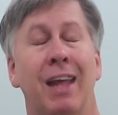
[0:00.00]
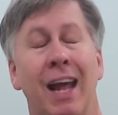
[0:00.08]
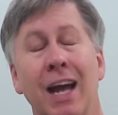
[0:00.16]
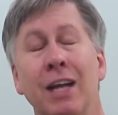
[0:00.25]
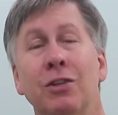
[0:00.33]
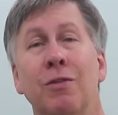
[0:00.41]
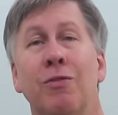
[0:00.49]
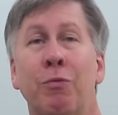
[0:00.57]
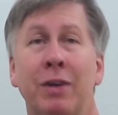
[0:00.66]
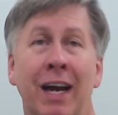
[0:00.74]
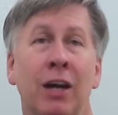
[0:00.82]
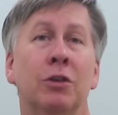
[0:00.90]
and the
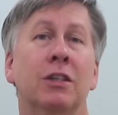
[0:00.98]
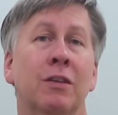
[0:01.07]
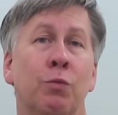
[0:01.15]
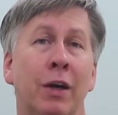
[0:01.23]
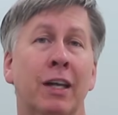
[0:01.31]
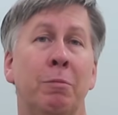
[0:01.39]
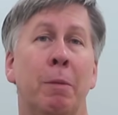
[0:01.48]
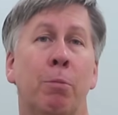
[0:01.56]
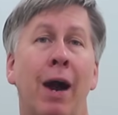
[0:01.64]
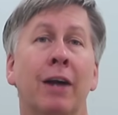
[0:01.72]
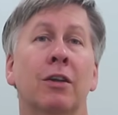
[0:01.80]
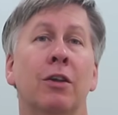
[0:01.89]
realities of what can be
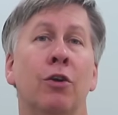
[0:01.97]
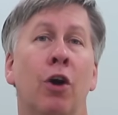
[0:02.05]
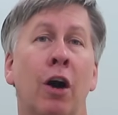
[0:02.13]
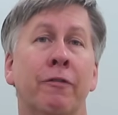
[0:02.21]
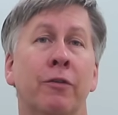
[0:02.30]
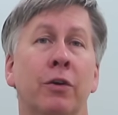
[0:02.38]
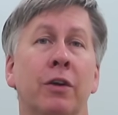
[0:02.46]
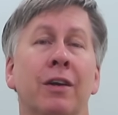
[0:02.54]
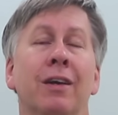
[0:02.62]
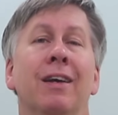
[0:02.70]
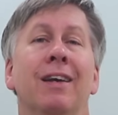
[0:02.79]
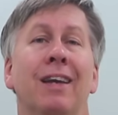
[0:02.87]
practically
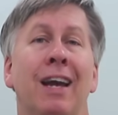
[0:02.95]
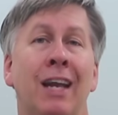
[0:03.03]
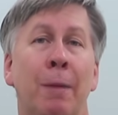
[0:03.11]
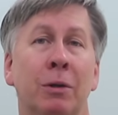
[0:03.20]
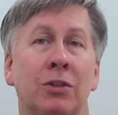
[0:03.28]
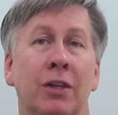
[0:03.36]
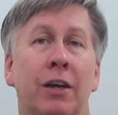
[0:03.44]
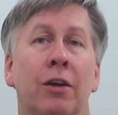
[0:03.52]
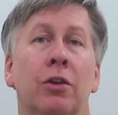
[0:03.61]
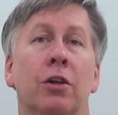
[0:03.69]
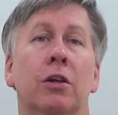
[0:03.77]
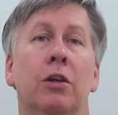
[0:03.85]
offered in a
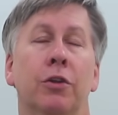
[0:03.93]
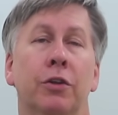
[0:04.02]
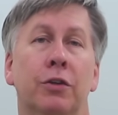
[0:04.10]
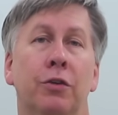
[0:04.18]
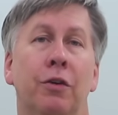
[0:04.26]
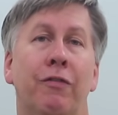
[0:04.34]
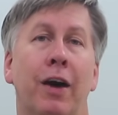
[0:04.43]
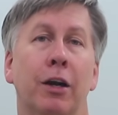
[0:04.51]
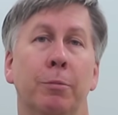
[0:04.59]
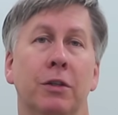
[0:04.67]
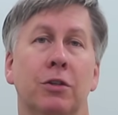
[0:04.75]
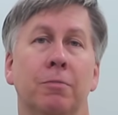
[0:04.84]
particular clinical
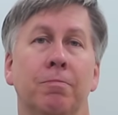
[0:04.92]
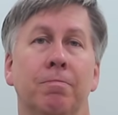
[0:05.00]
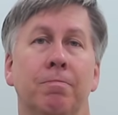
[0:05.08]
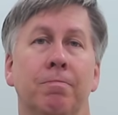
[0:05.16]
environment.